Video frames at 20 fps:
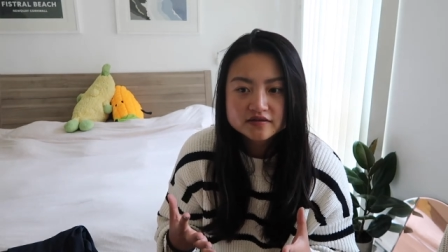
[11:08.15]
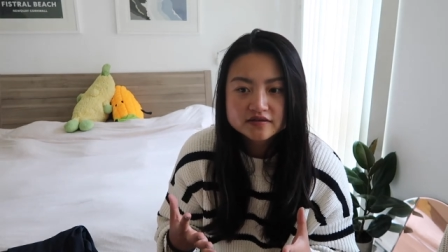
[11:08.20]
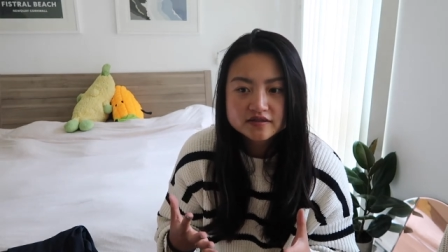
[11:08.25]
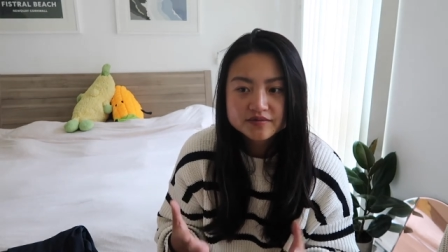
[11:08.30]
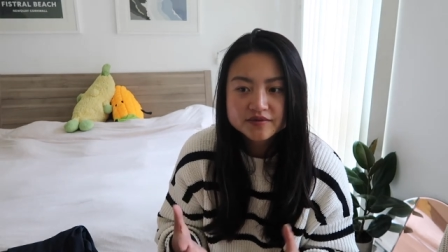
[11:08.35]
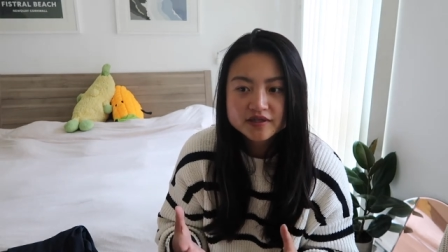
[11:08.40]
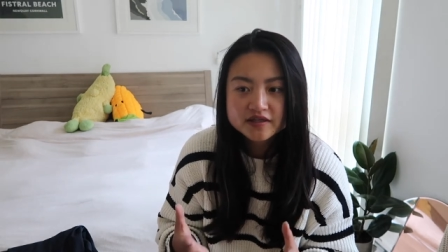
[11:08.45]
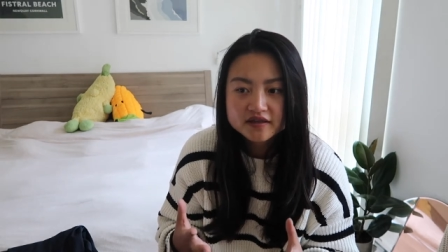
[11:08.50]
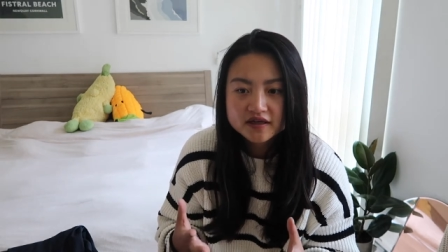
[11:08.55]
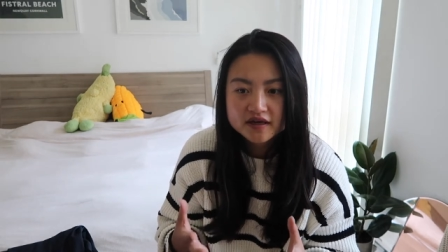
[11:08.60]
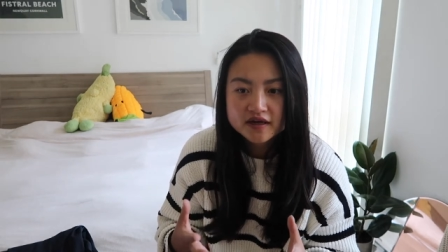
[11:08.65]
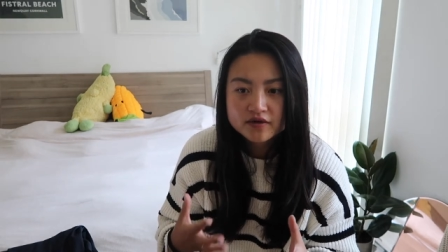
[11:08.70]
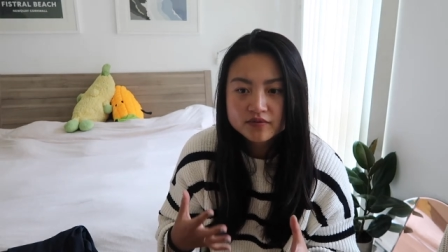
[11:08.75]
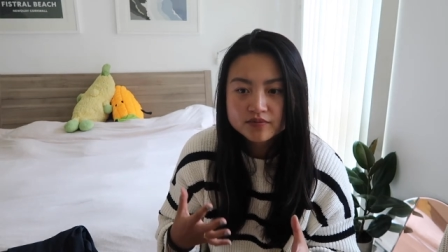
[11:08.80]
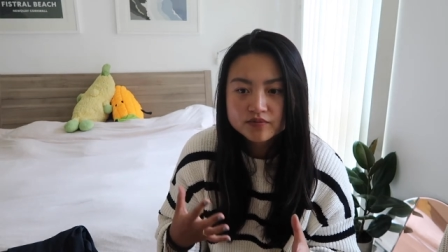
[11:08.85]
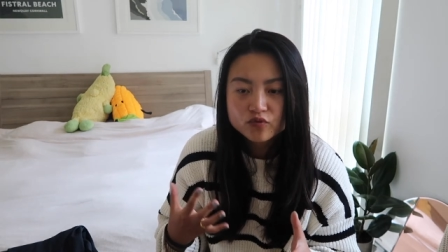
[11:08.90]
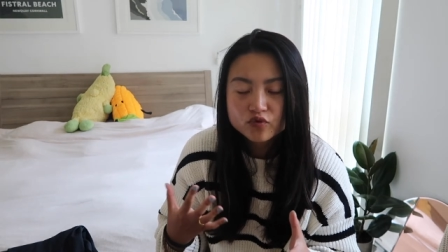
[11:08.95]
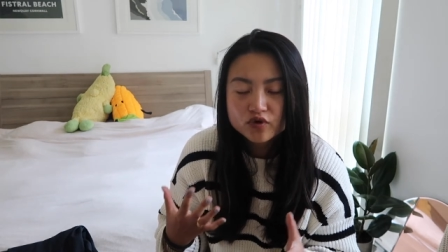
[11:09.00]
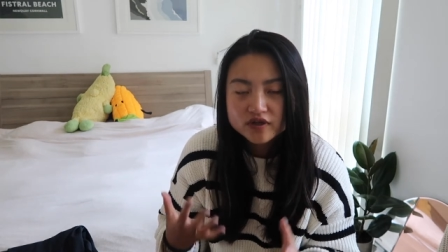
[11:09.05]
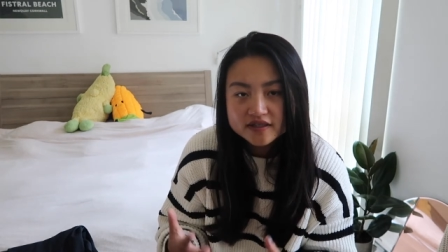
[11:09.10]
something that
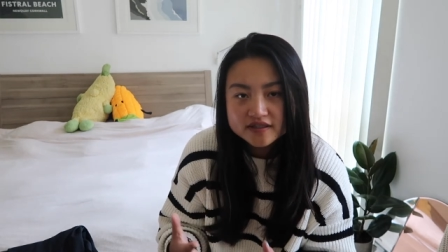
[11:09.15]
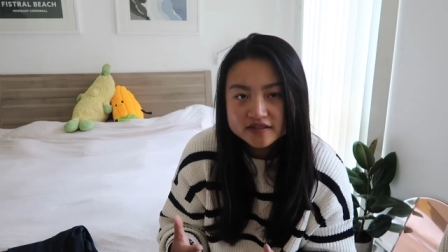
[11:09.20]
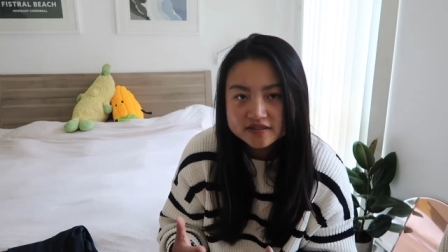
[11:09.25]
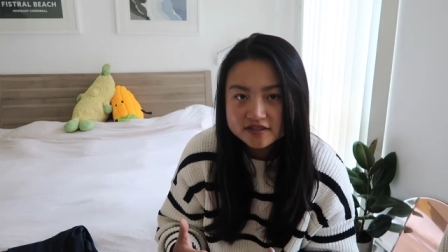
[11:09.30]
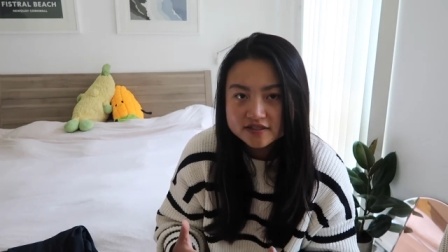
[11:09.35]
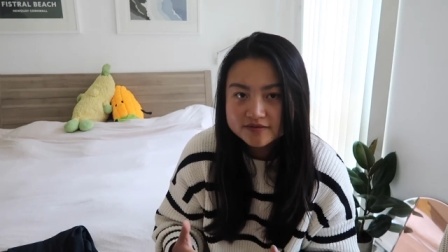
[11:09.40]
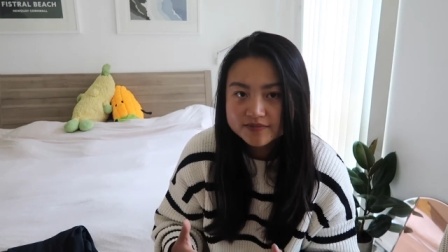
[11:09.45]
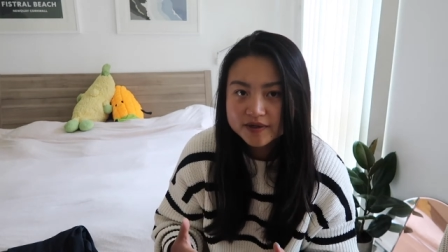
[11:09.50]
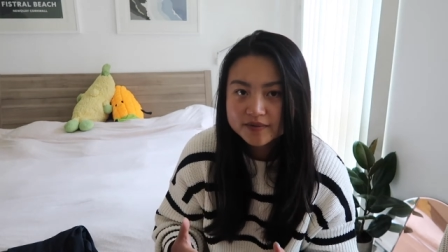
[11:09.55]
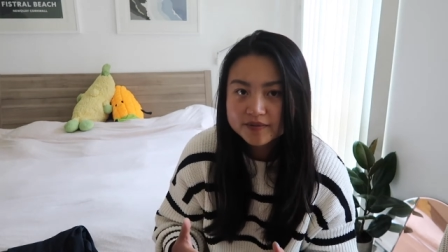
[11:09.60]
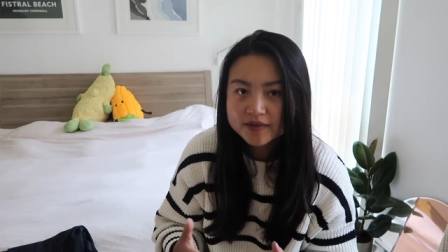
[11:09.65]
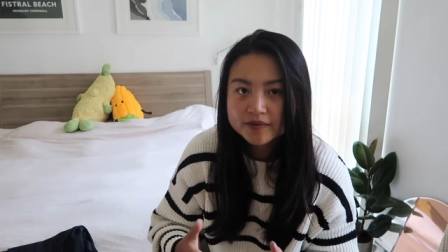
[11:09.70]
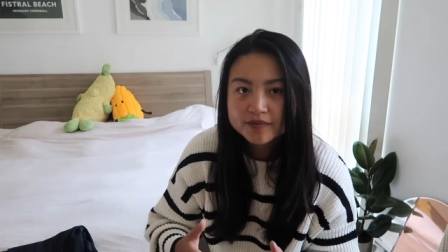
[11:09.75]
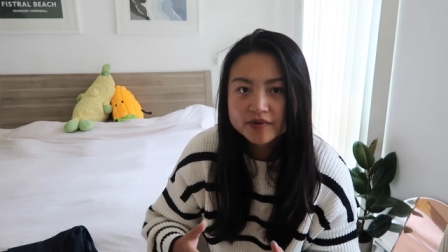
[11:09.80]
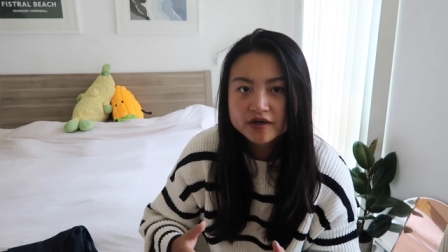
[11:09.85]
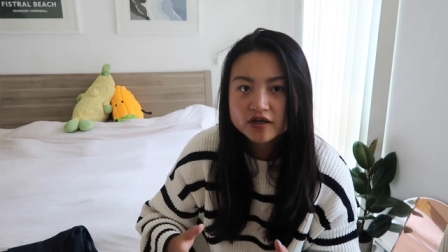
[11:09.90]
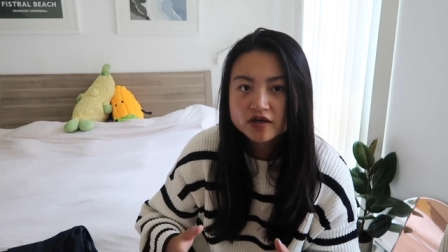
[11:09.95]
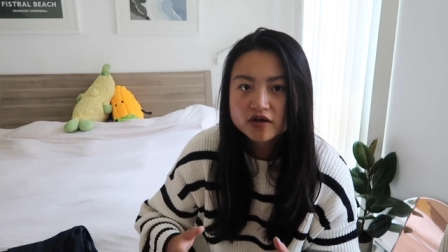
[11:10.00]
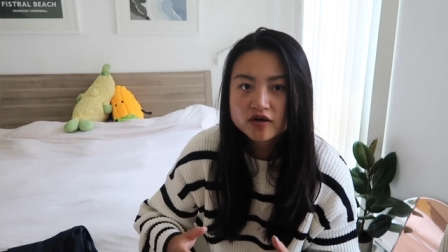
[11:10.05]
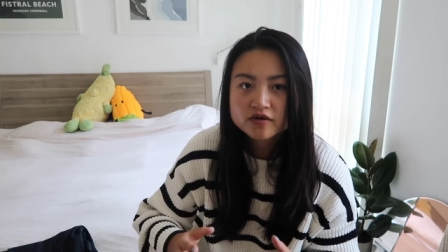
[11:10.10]
I'm willing to spend my
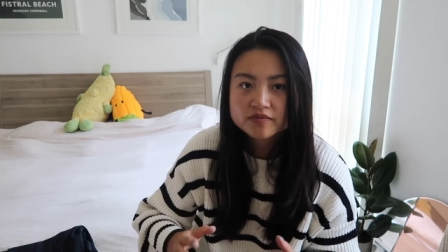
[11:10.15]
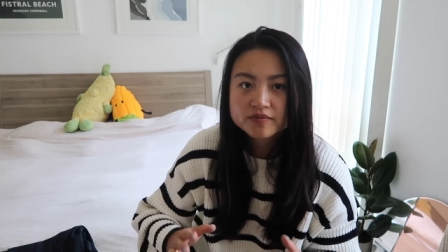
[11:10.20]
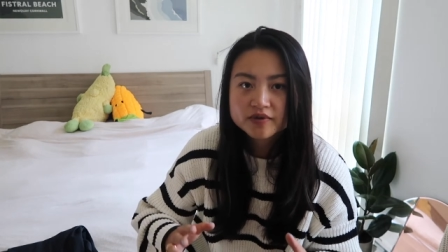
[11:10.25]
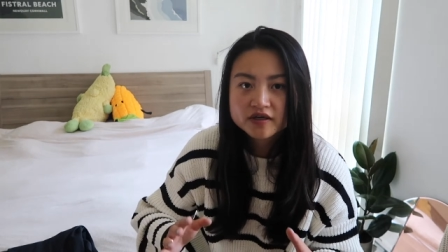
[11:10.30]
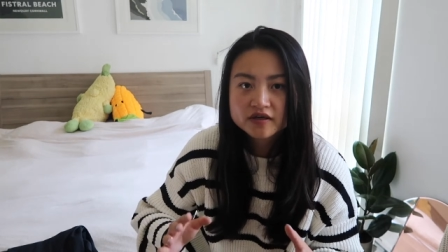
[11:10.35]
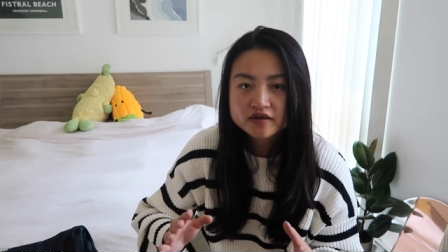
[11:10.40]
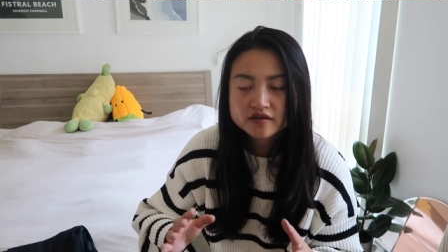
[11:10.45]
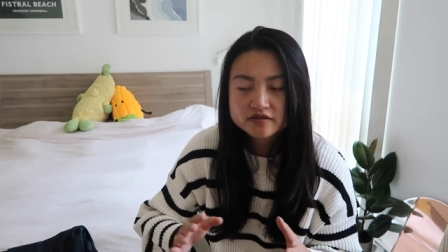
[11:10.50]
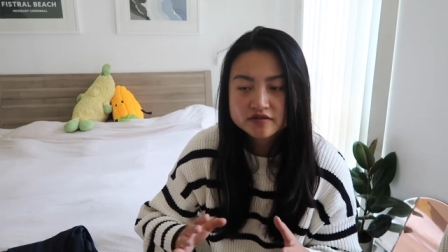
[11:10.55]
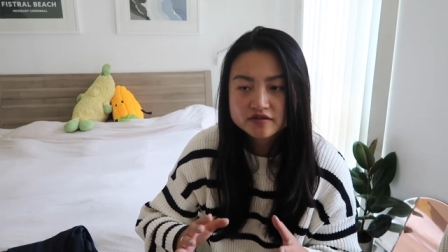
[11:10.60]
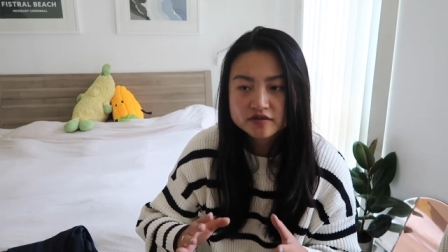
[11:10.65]
money on because